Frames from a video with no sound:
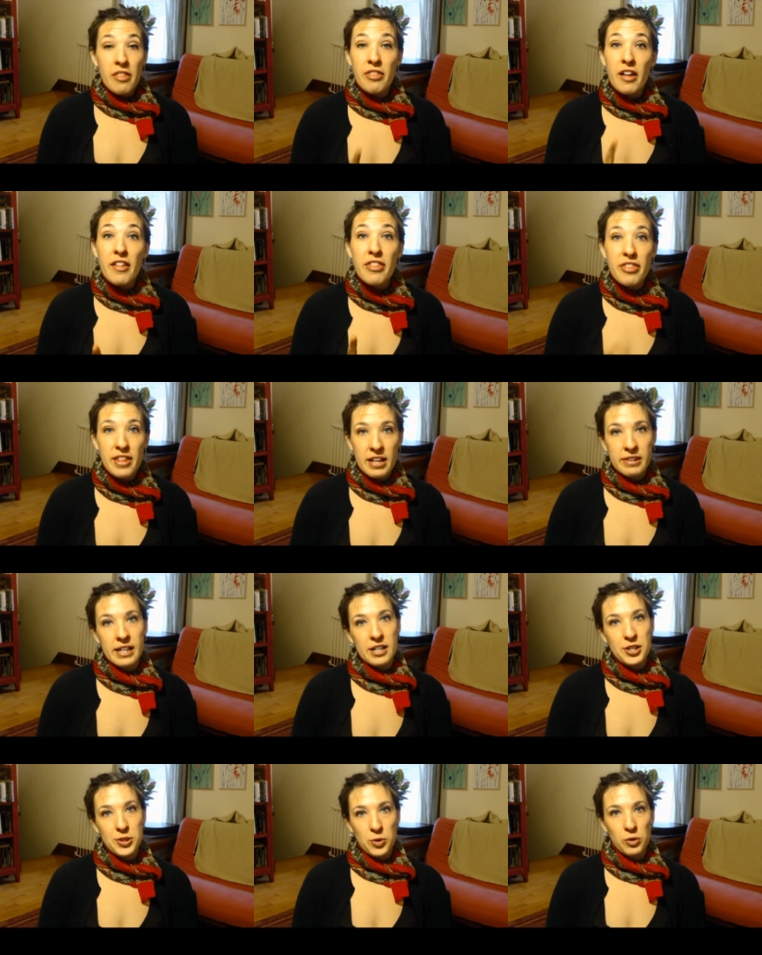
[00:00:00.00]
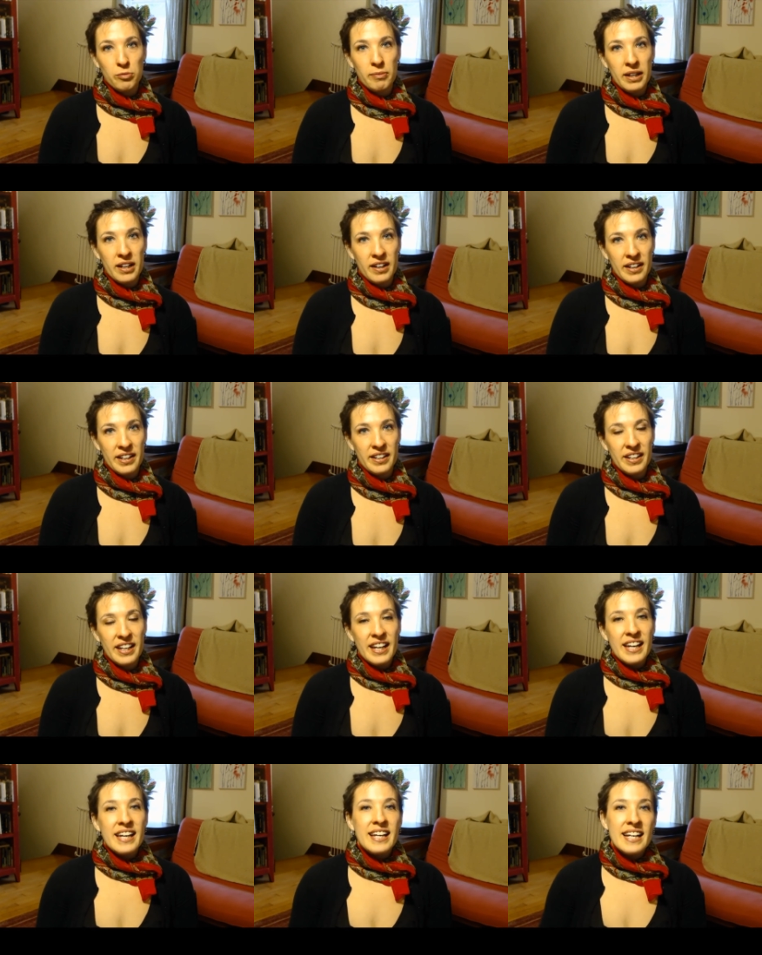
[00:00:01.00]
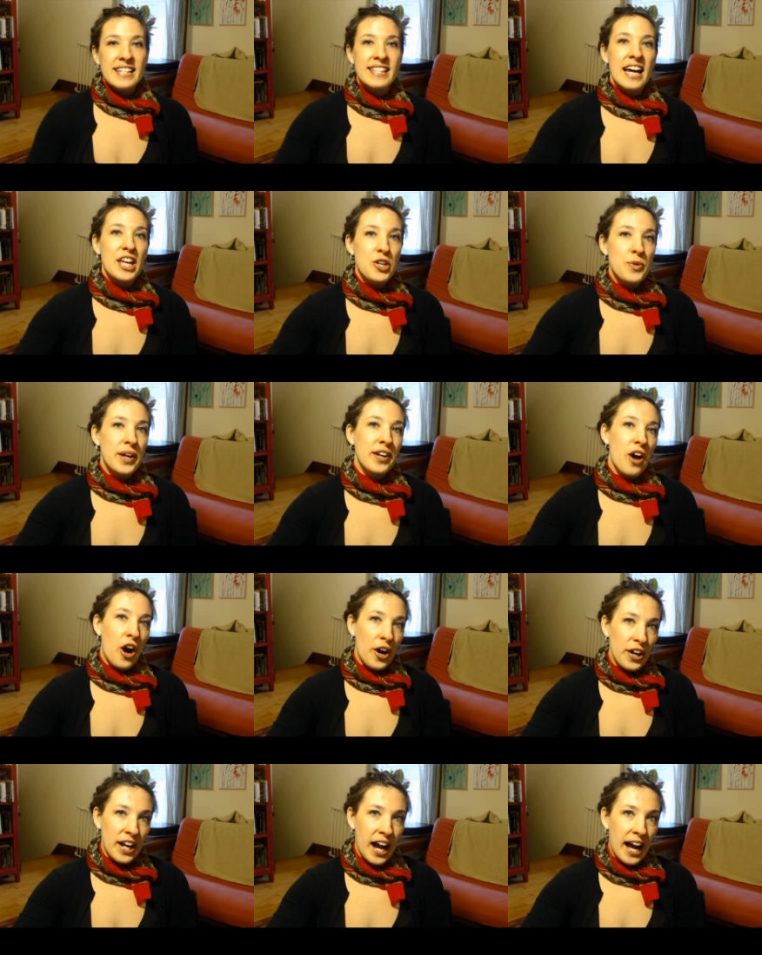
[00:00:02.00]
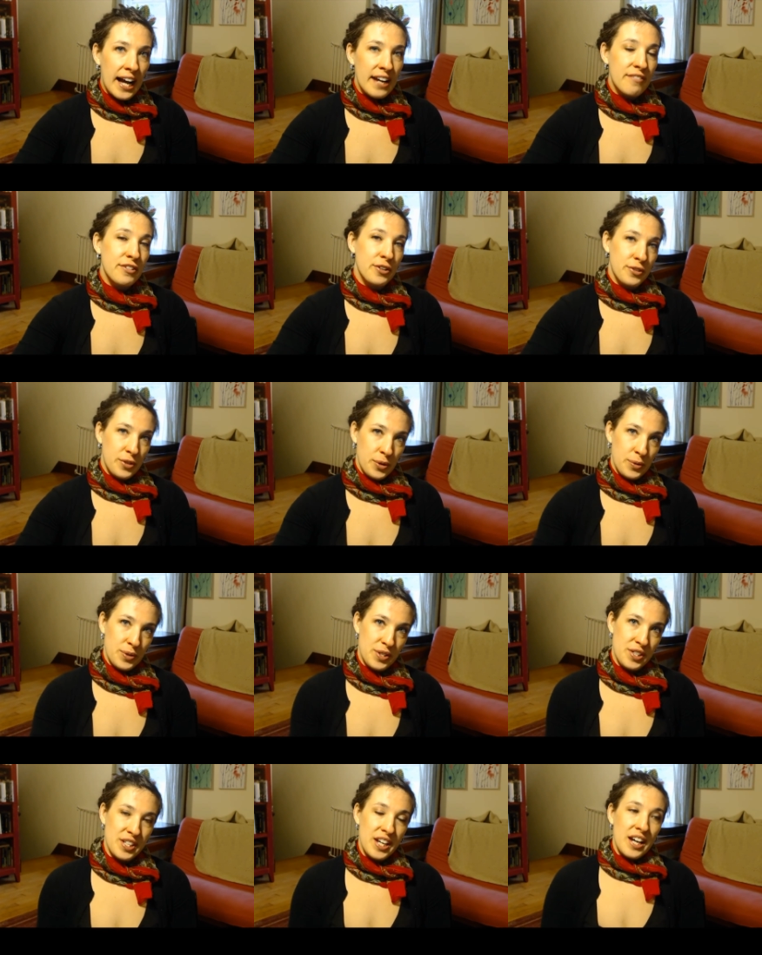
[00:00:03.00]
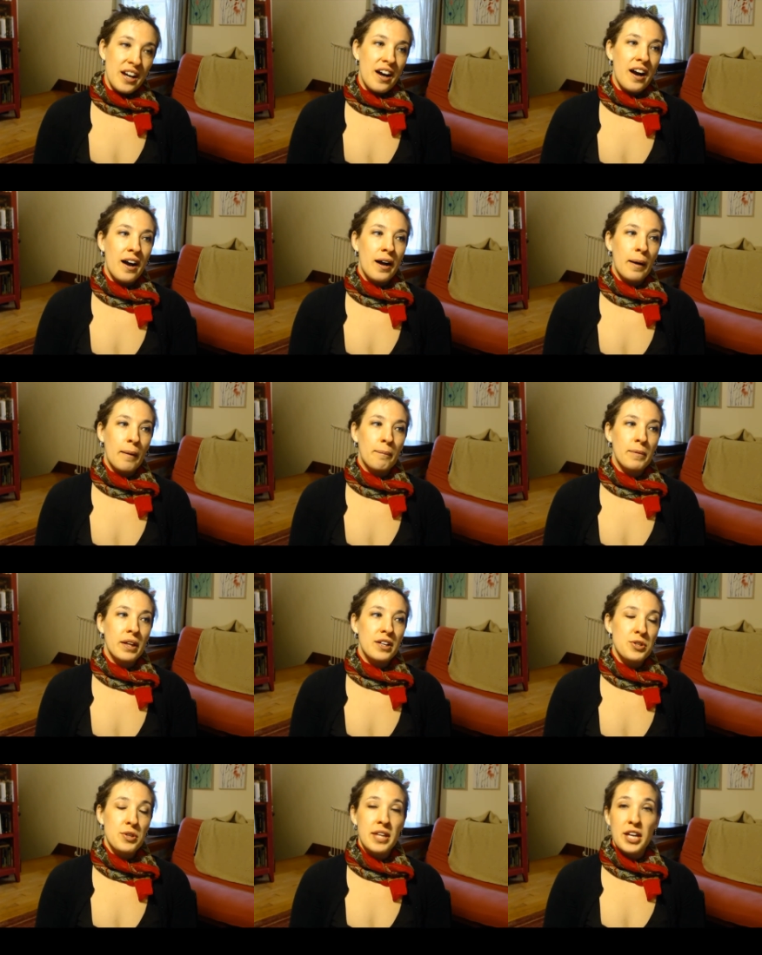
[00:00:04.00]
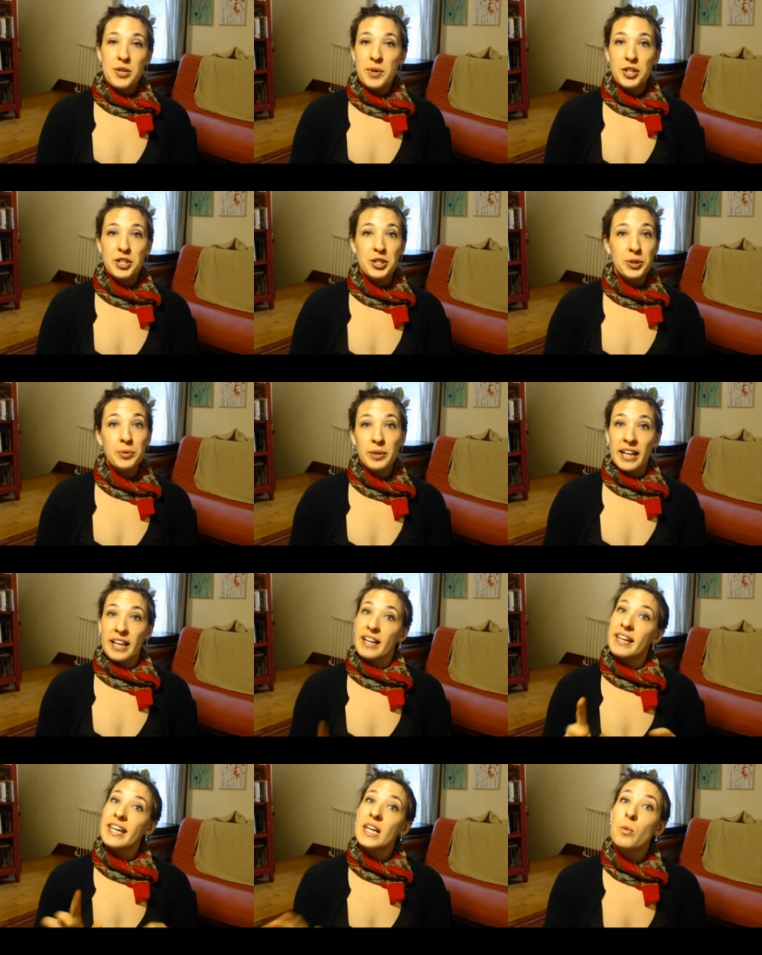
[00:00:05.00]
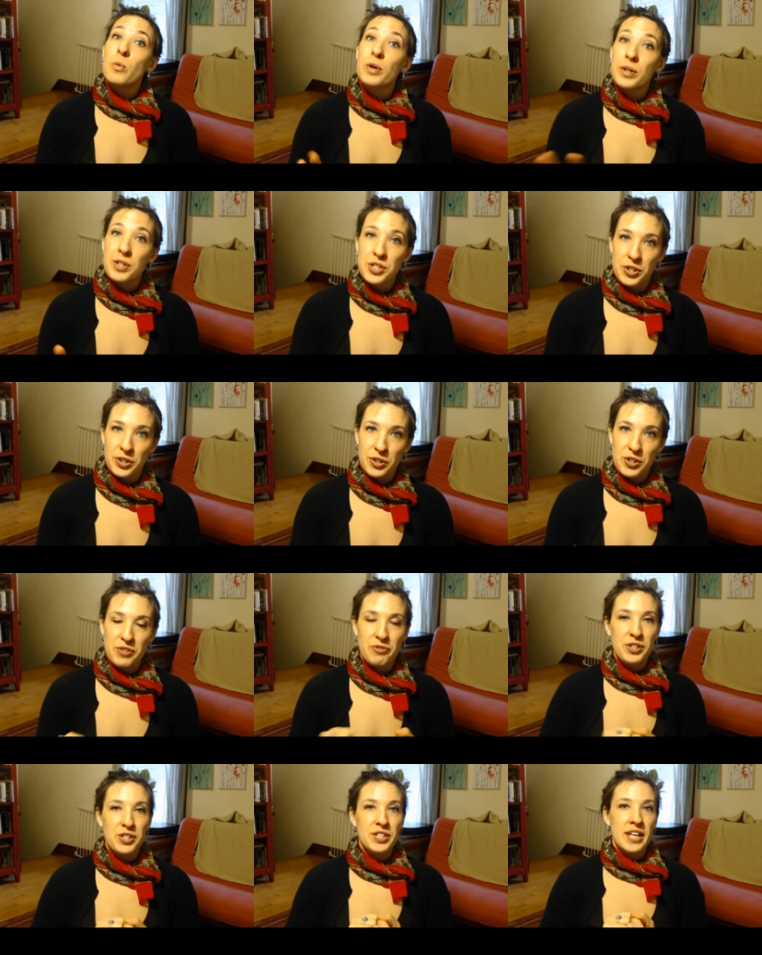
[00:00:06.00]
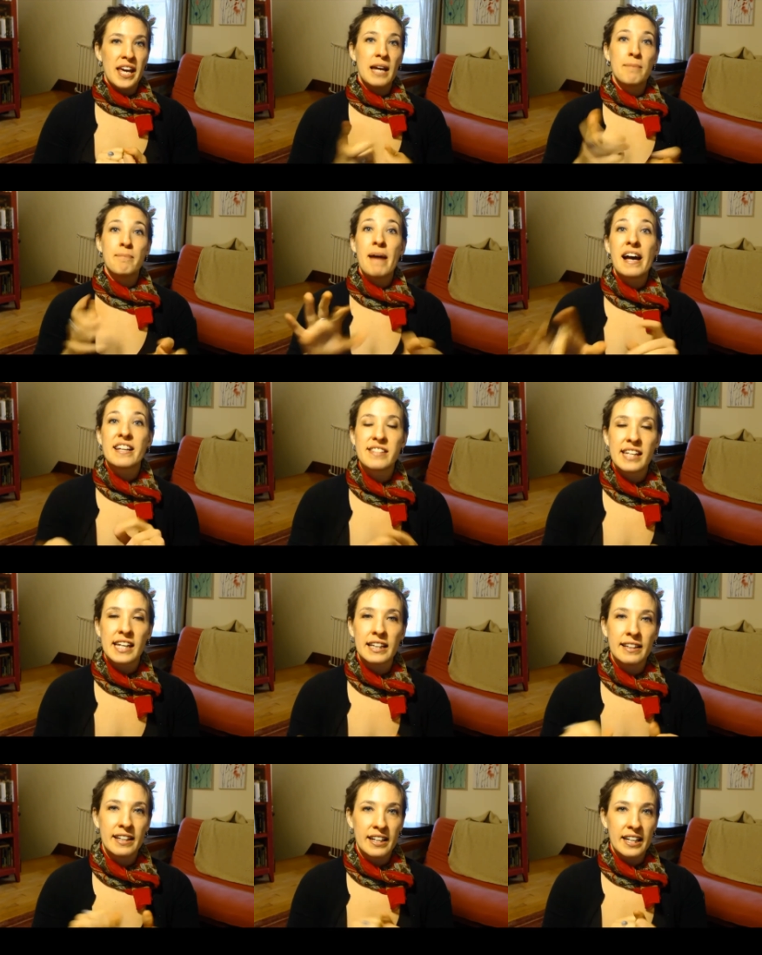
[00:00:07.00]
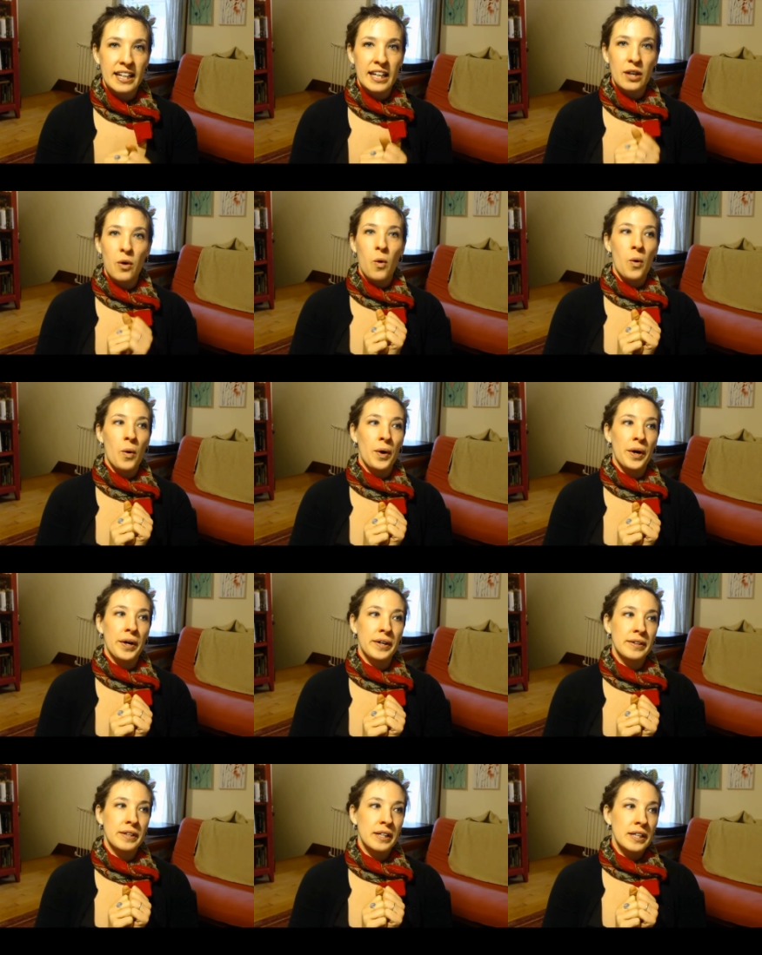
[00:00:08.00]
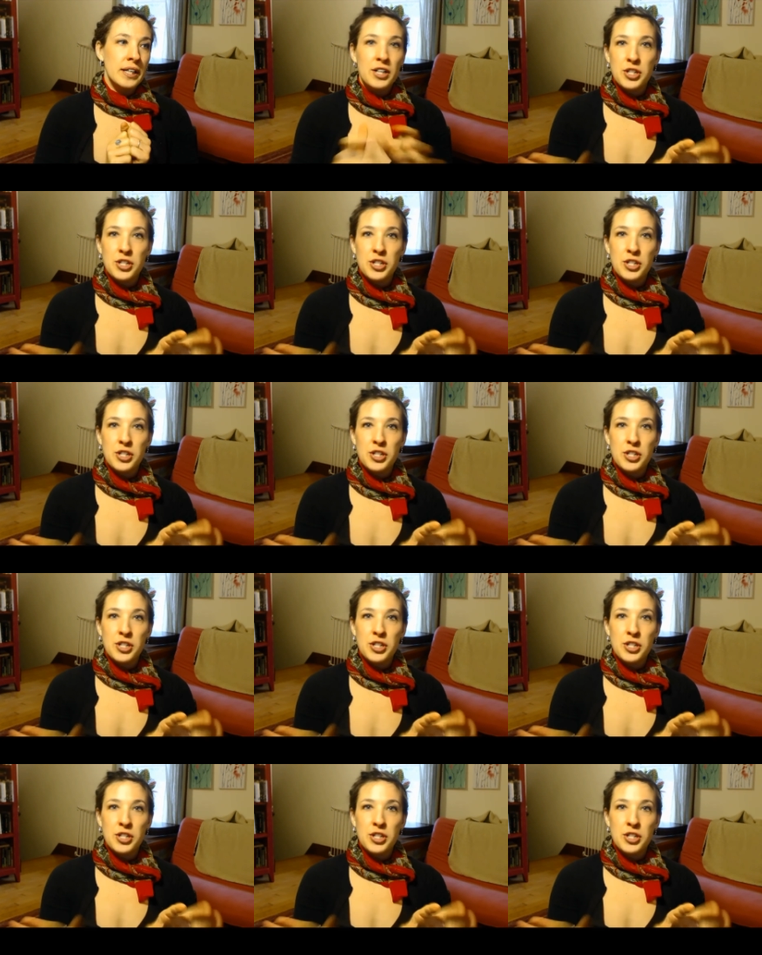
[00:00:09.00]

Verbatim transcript: the thing that sold me on it, is that you can archive your notes um, so that you could do like a keyword search for, say, masculinity or